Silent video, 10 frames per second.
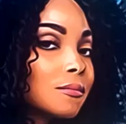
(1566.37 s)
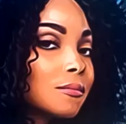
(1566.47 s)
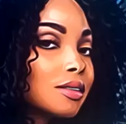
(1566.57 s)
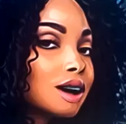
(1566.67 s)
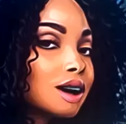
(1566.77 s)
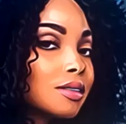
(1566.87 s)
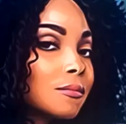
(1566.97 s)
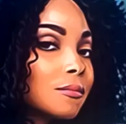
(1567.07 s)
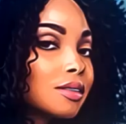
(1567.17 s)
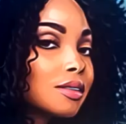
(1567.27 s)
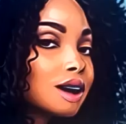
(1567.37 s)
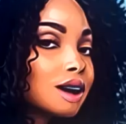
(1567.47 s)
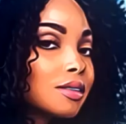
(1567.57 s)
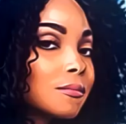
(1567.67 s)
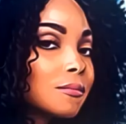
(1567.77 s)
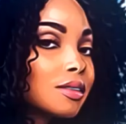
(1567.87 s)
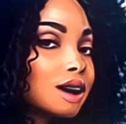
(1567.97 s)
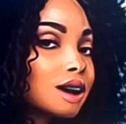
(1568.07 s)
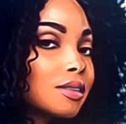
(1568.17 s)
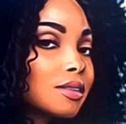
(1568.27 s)
Okay? You know you did it. One
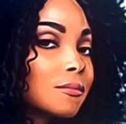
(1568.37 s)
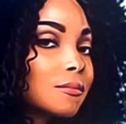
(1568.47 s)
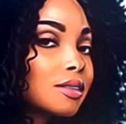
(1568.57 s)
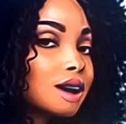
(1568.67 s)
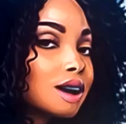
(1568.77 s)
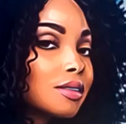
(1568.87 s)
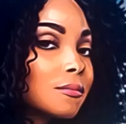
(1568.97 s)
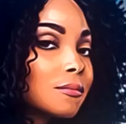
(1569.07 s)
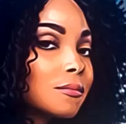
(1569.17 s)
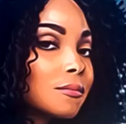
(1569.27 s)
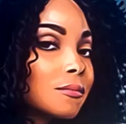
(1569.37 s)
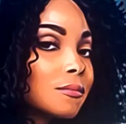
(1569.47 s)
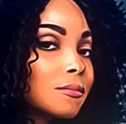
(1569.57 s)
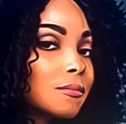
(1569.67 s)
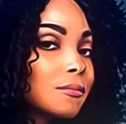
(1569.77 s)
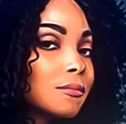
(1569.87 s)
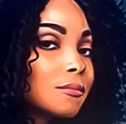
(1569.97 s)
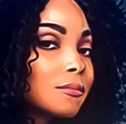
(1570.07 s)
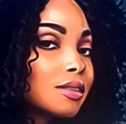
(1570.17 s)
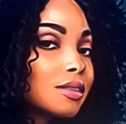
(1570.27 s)
thing I can say about Candy is she don't sit up and
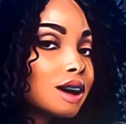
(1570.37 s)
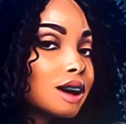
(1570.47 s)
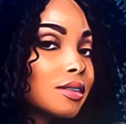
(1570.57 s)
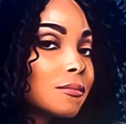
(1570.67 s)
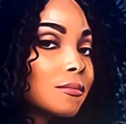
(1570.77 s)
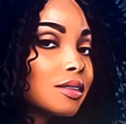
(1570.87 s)
tell no lies.